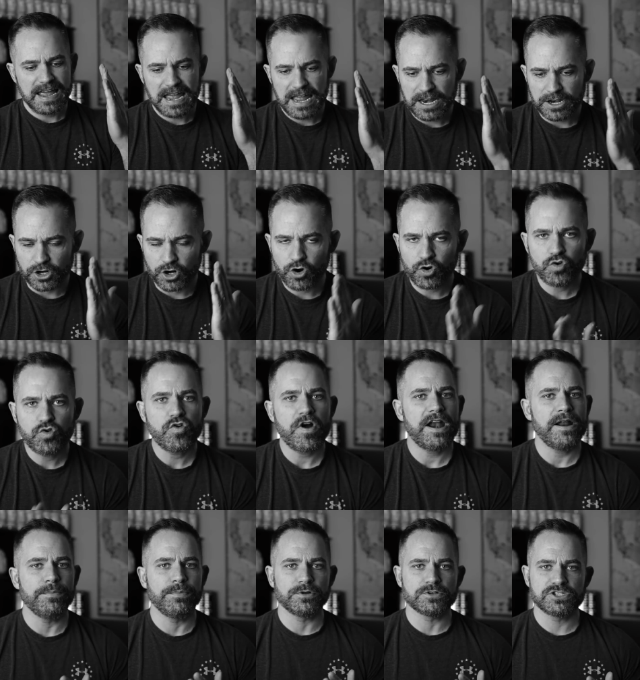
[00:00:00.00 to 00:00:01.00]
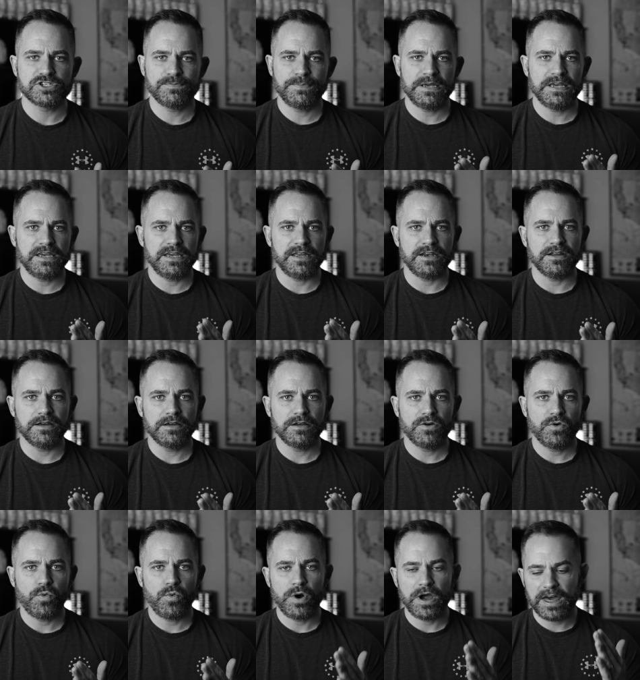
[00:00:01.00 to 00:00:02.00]
incredible speed
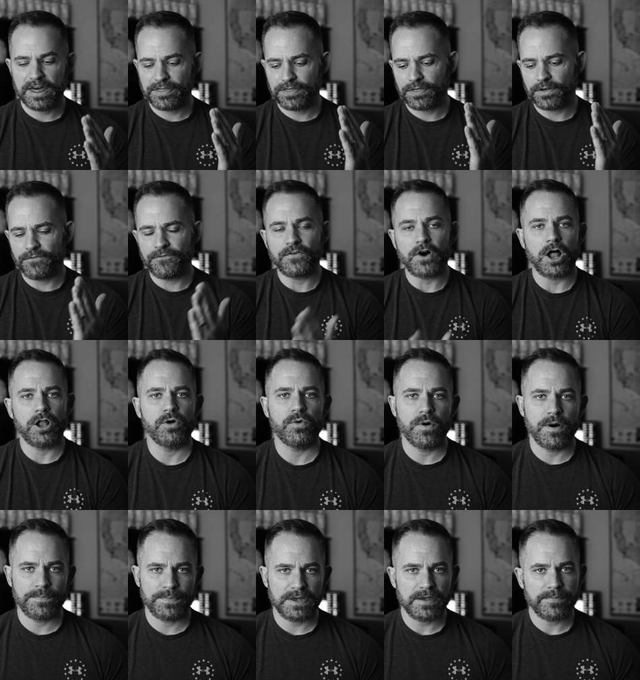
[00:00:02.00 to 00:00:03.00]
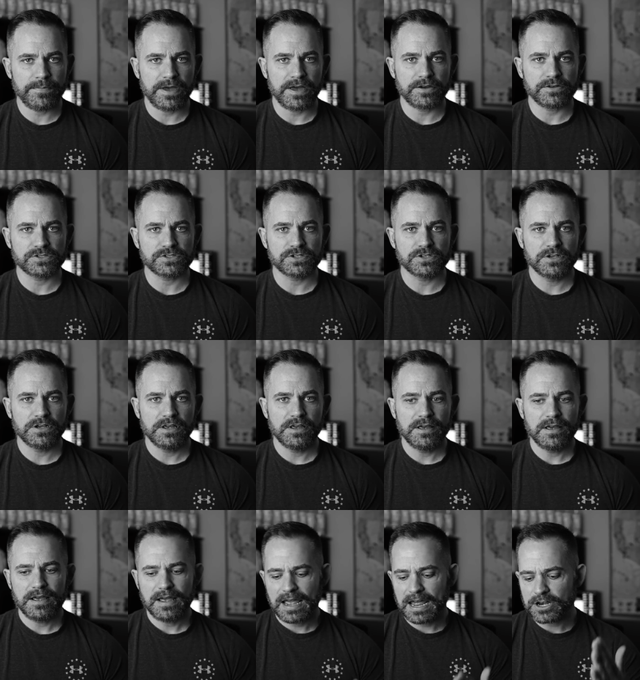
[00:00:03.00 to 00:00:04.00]
with follow-up emails,
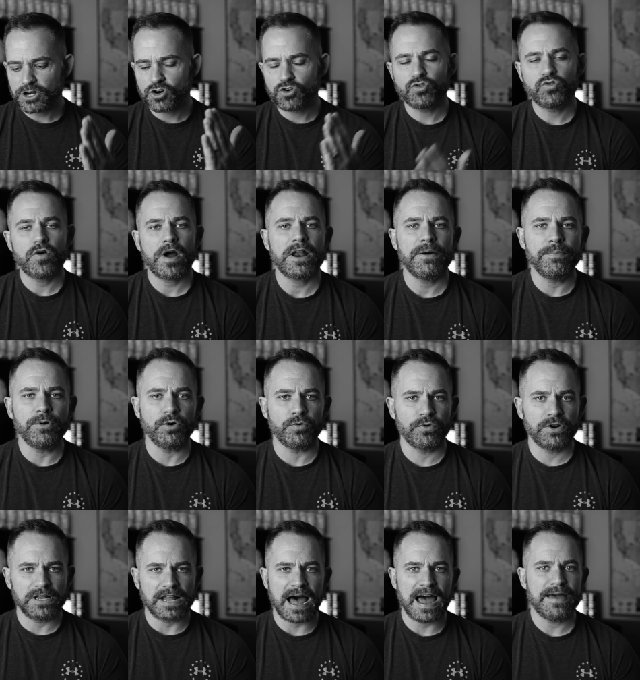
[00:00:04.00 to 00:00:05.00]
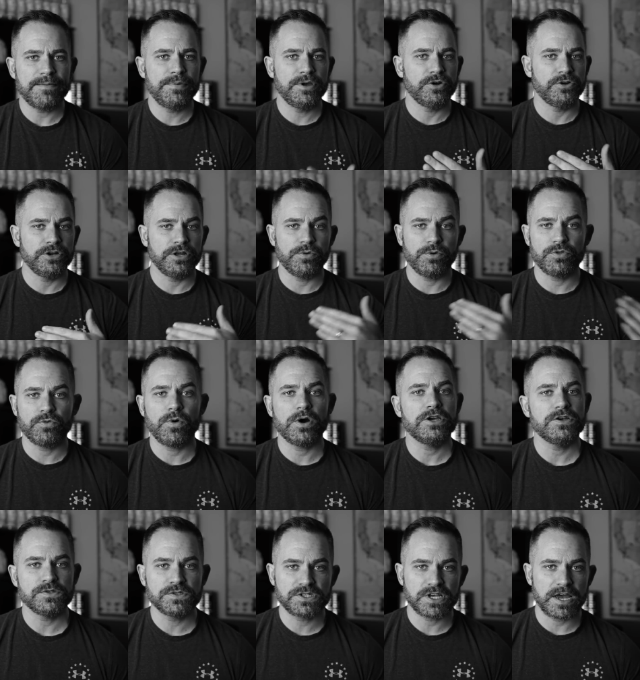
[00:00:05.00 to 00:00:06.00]
incredible reliability with
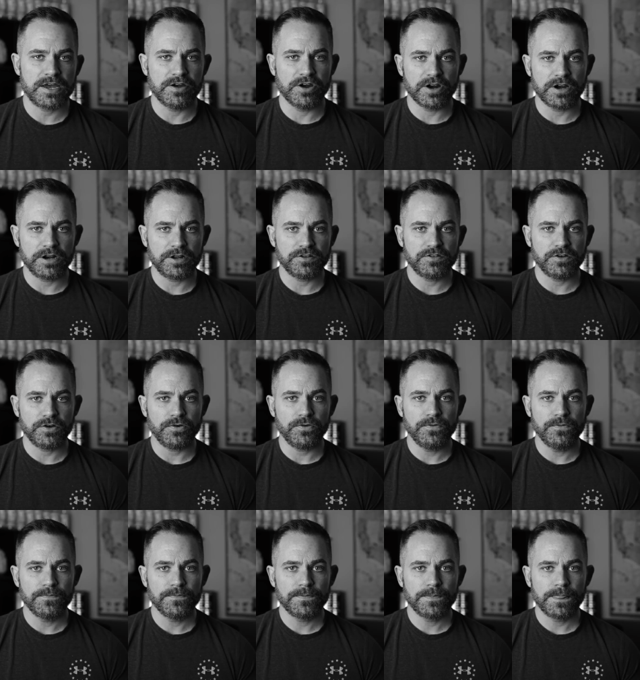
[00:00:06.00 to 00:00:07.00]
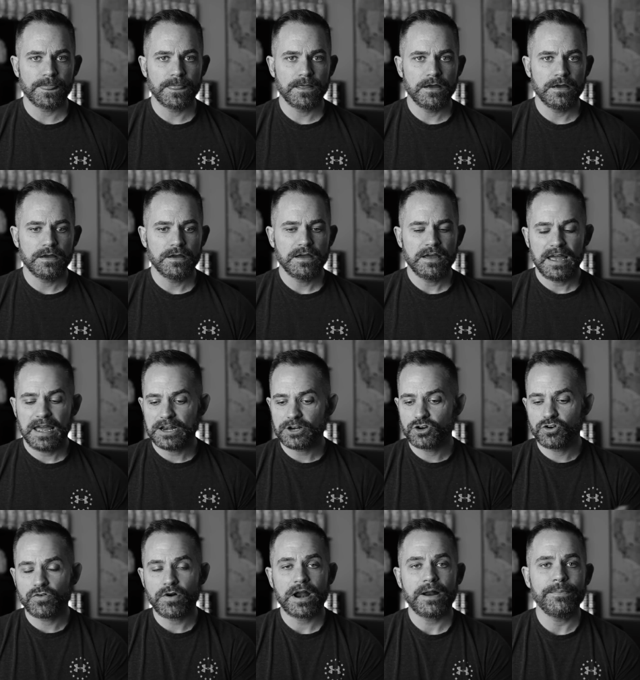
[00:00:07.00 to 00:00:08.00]
what you say you're going to do,
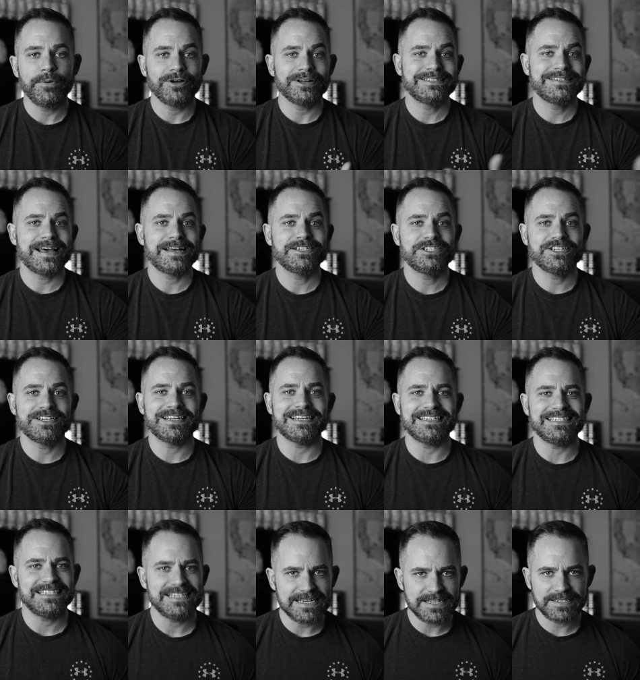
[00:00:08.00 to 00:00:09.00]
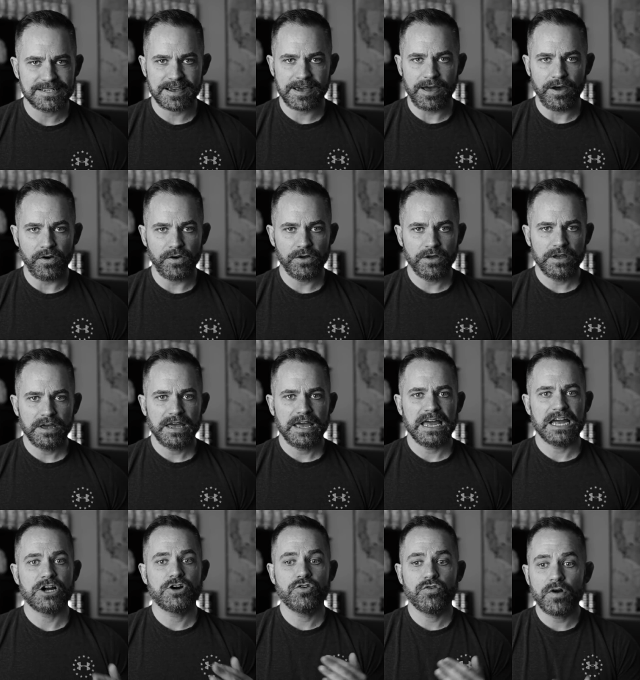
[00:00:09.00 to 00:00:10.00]
incredible attention to detail,
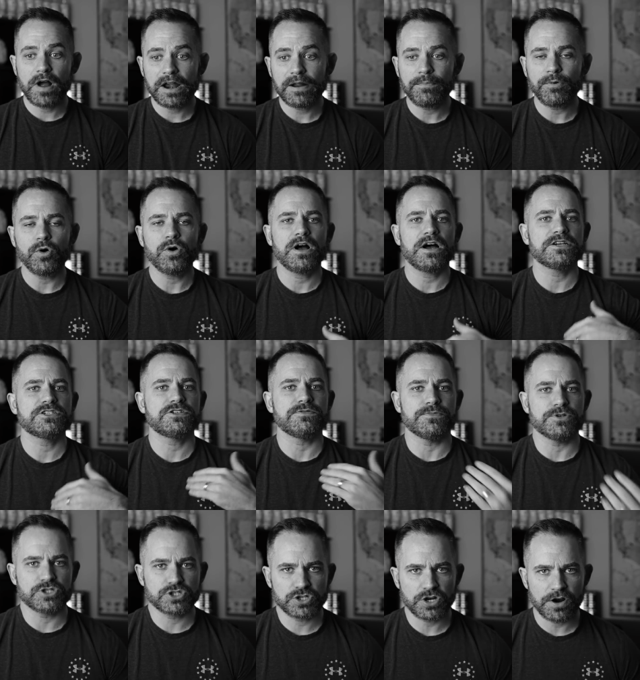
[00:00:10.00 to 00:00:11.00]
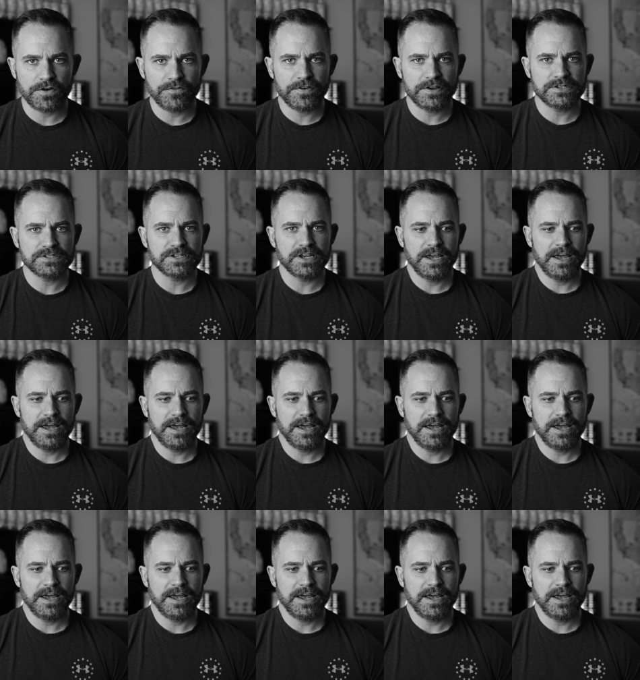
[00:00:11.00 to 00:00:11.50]
incredible customer service,